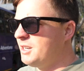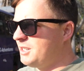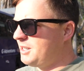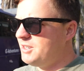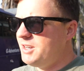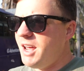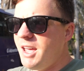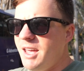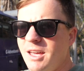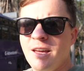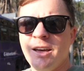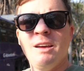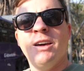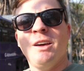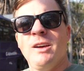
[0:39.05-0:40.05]
today
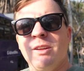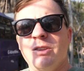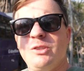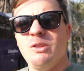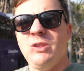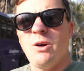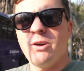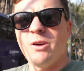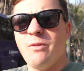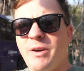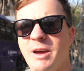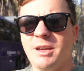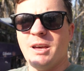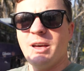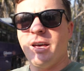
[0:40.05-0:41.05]
to the
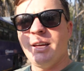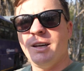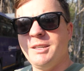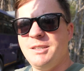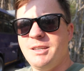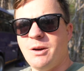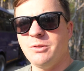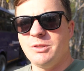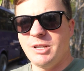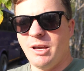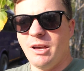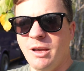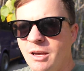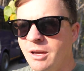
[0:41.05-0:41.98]
Okavango Delta.